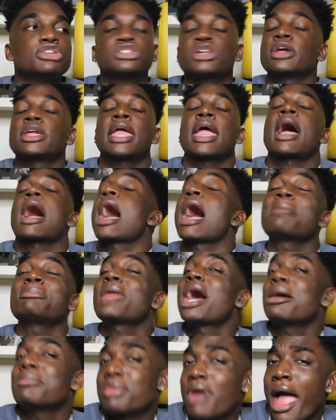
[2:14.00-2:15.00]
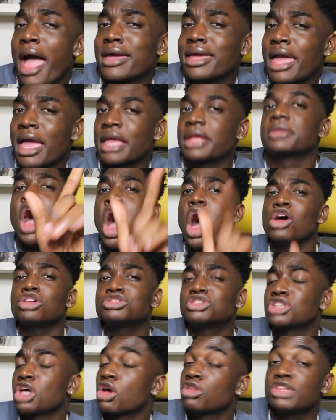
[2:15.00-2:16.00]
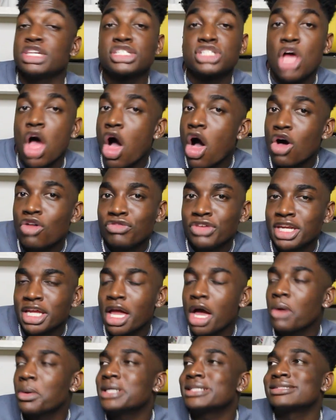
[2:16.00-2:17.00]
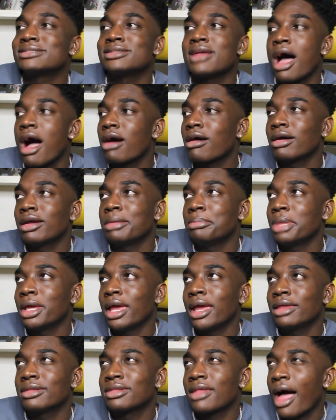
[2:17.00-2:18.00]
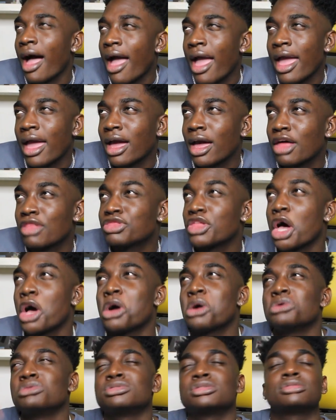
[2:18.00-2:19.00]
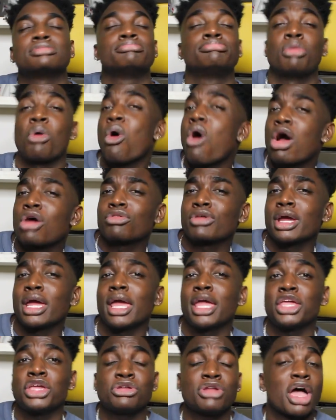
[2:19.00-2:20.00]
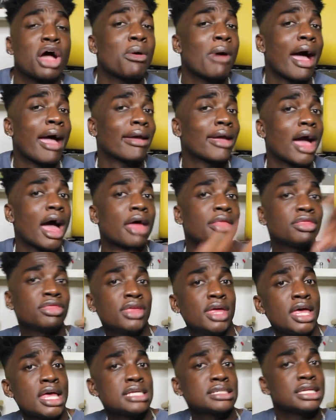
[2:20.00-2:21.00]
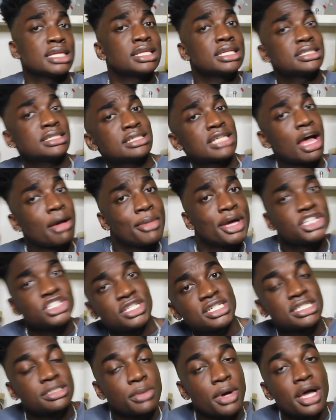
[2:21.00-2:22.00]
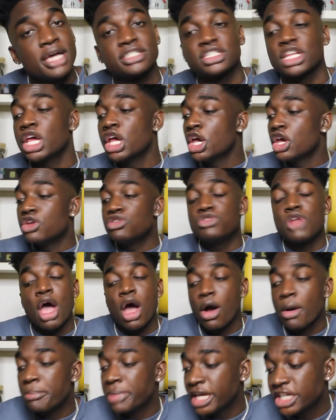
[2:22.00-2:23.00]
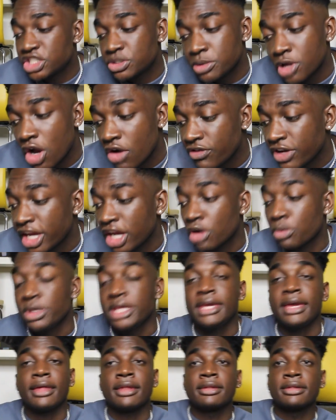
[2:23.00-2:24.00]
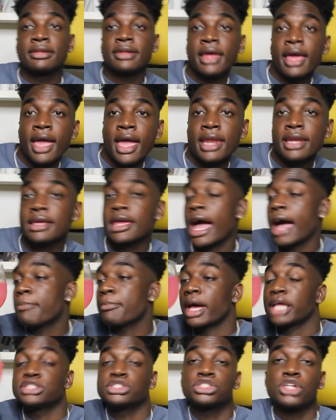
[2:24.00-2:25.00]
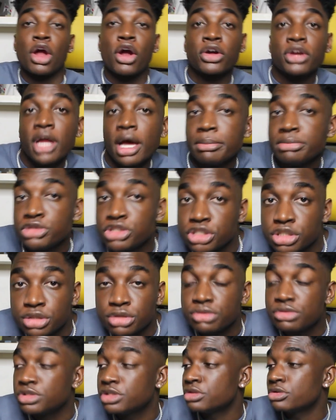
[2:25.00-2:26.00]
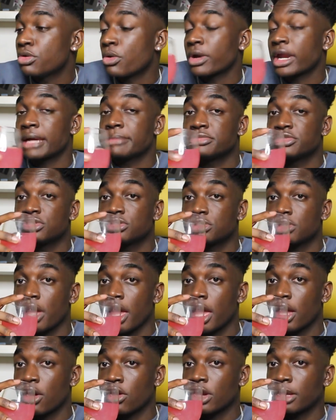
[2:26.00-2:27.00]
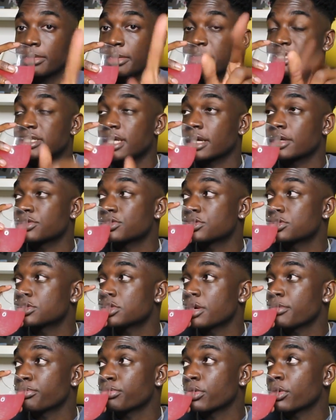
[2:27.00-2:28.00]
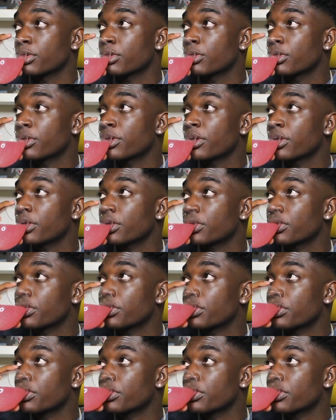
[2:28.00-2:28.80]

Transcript: So yeah, I'm not bragging. Also, this haul video is not gonna be like those boring, you know, I got this and this is how much this was. No, bitch, we over here, we getting lit, got my turnip juice, you know what I'm saying? Hold on, let me take a sip real quick.